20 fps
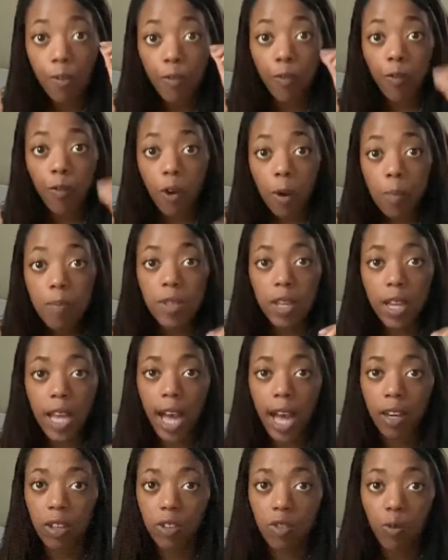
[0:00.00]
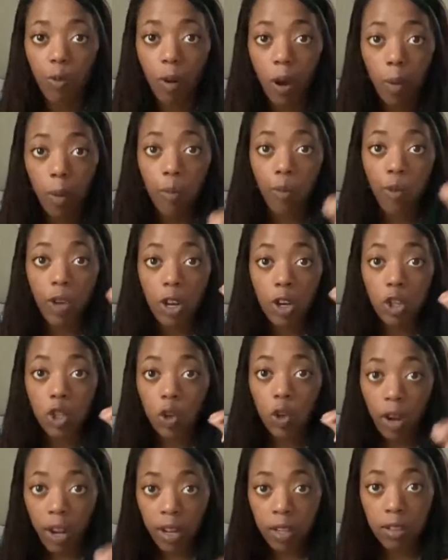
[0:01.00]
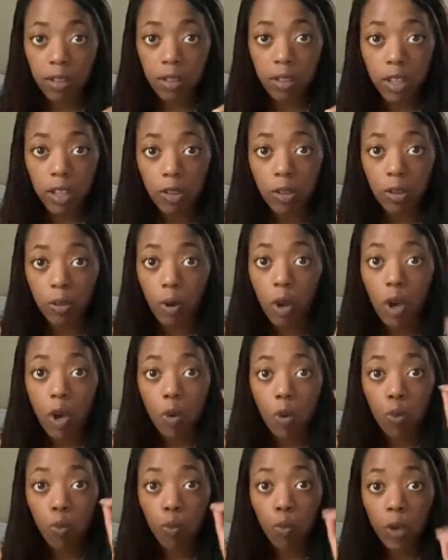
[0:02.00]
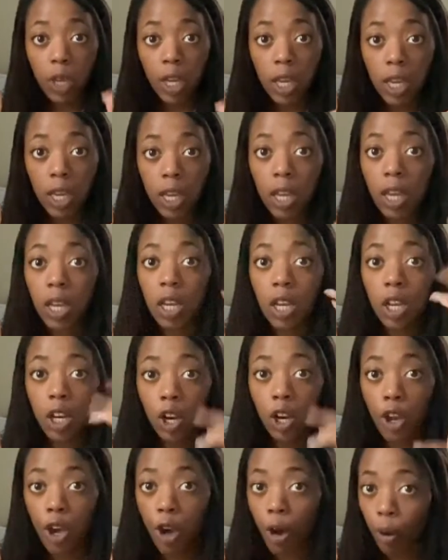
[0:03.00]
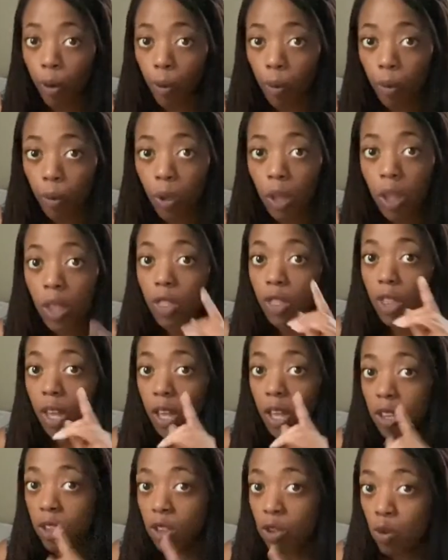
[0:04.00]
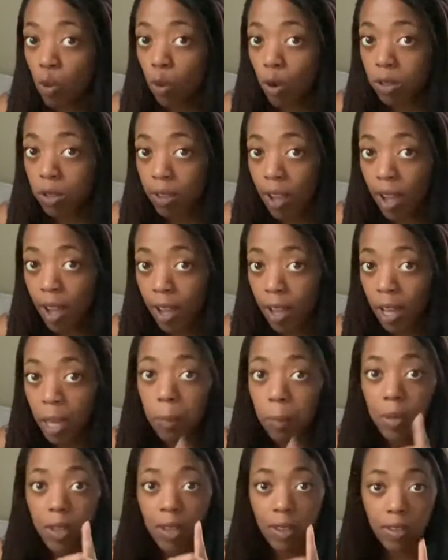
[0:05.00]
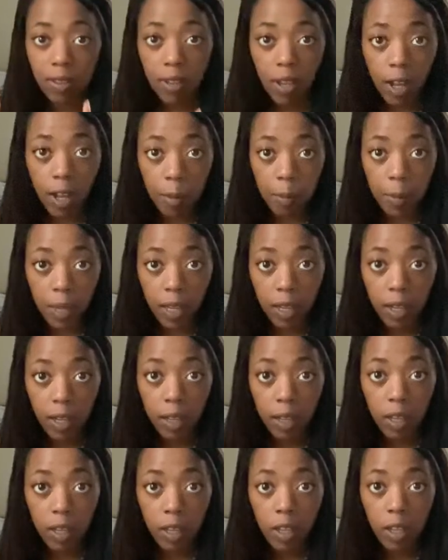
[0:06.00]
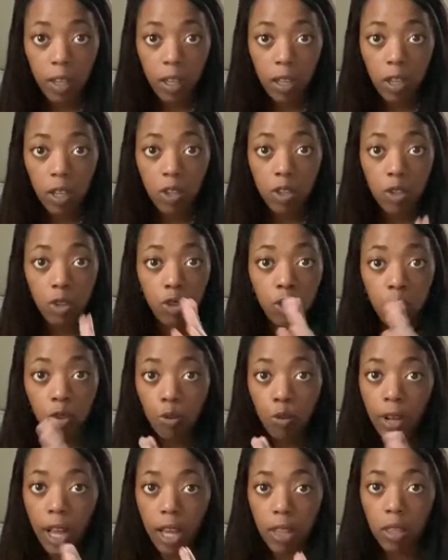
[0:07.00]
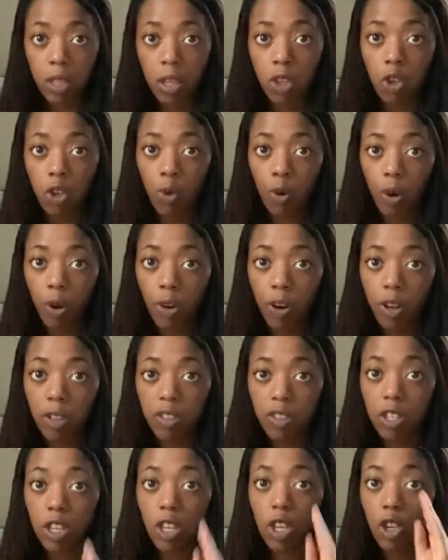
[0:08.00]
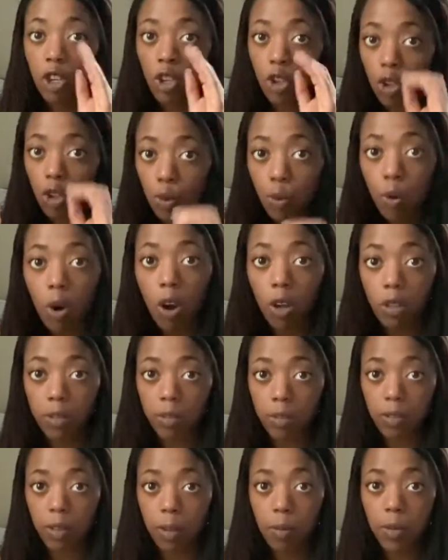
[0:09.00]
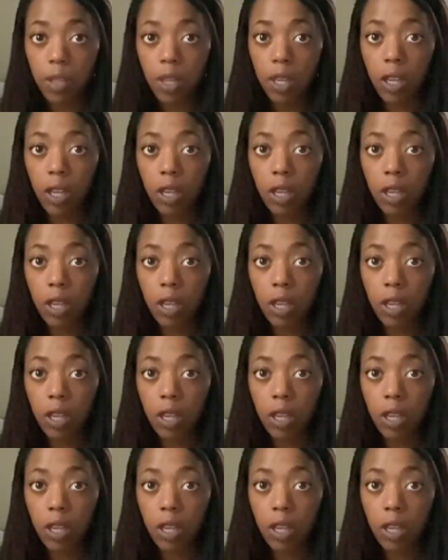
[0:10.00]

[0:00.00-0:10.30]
From the goddess realm, we are trying to tell you, we know that your time is coming. Do not think you are crazy. You are onto something.